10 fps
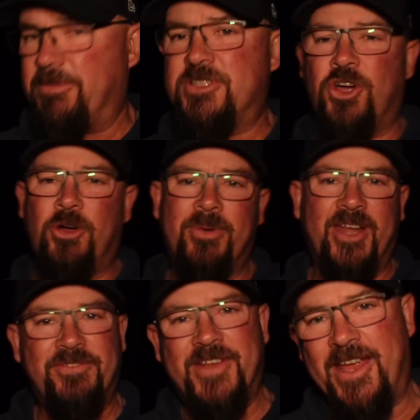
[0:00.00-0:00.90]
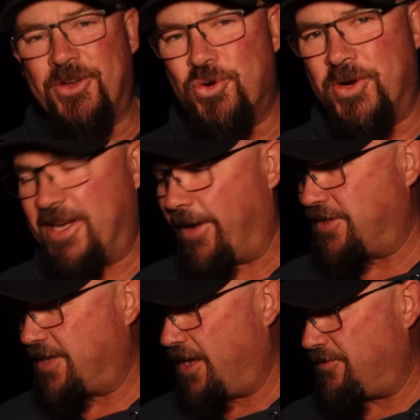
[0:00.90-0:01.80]
up the top left-hand corner, you're going
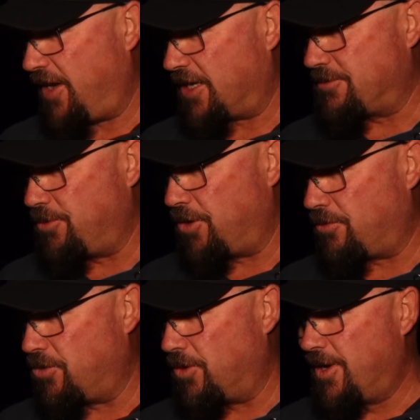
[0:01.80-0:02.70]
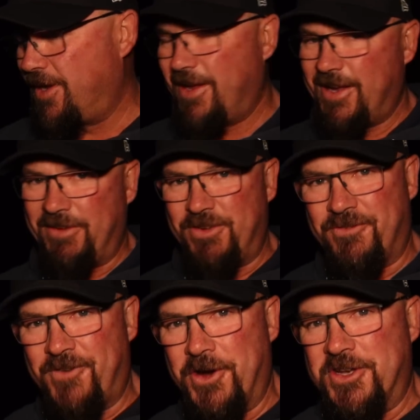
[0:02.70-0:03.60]
to have ExpertRAW. If your
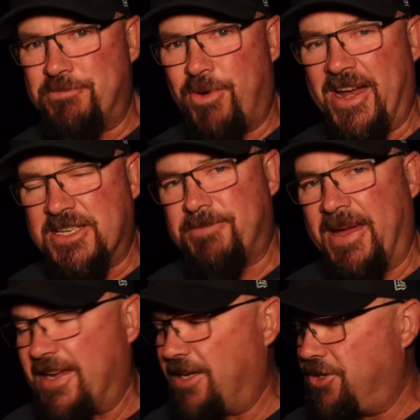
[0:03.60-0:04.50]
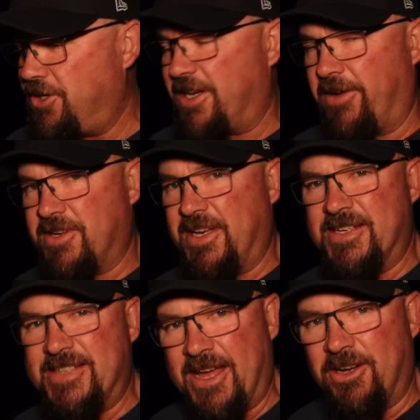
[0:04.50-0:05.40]
phone is brand spanking new, you're going to
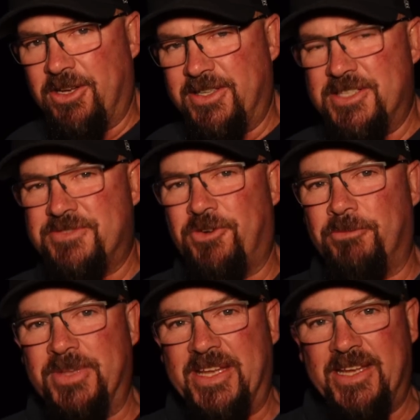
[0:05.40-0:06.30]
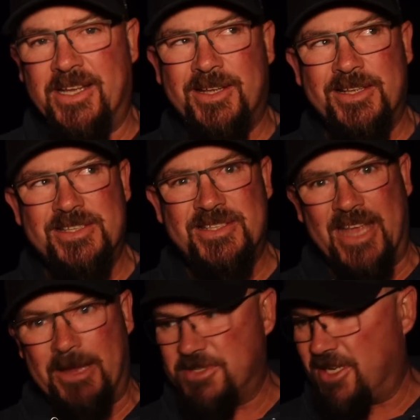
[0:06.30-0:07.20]
need to download this from the
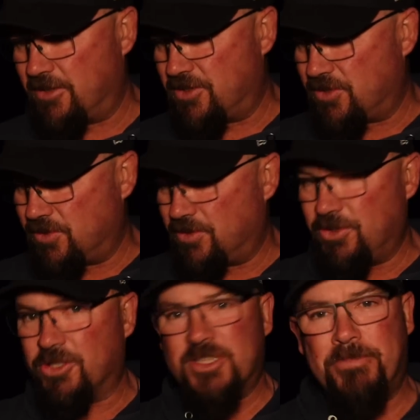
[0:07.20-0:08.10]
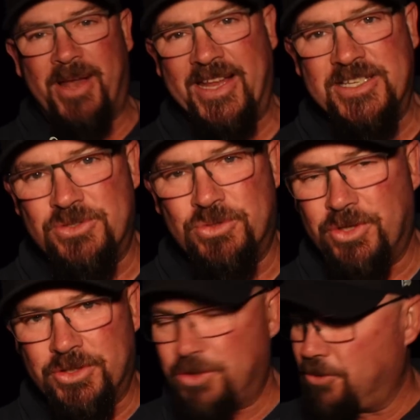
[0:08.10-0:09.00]
Samsung store, not the Play store,
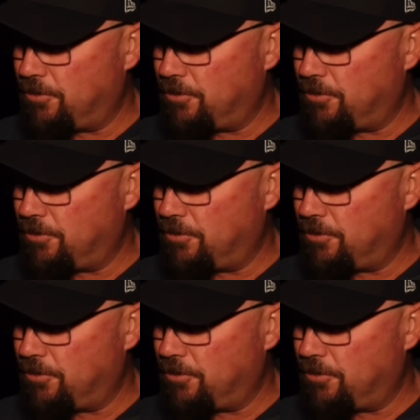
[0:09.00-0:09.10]
not the Google